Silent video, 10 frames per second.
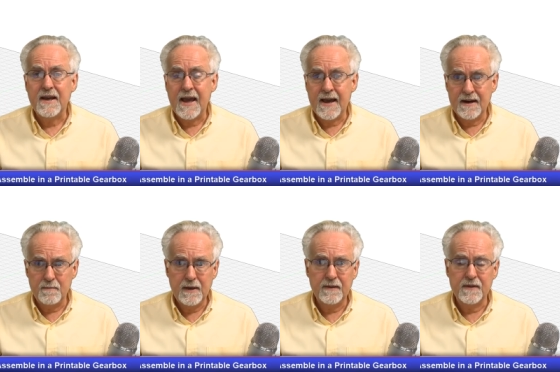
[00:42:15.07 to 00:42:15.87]

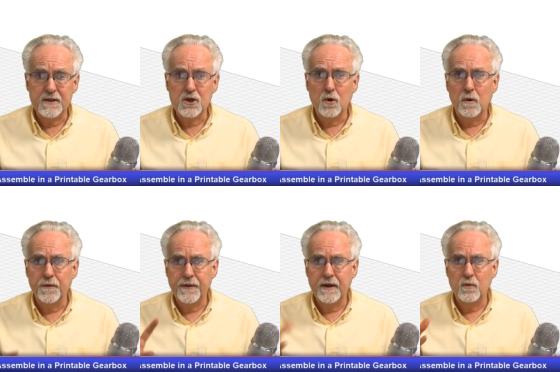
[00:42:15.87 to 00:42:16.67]
animate this whole
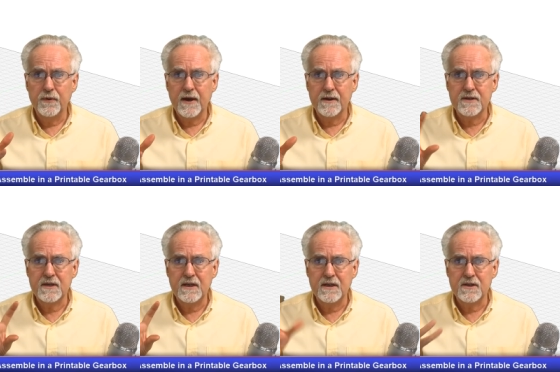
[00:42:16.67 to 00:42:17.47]
thing without seeing